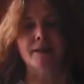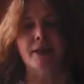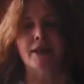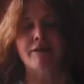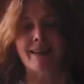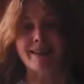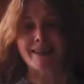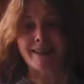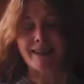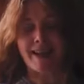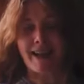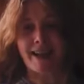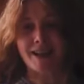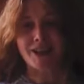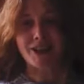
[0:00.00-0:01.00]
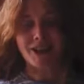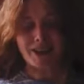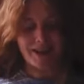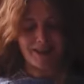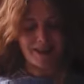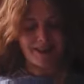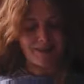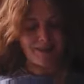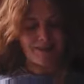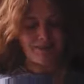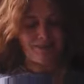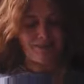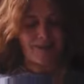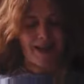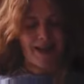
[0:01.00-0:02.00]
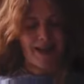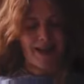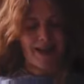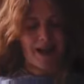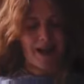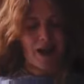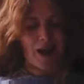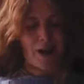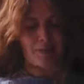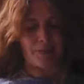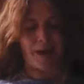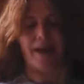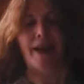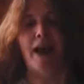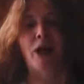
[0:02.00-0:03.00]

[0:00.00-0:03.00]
diuretic action, and it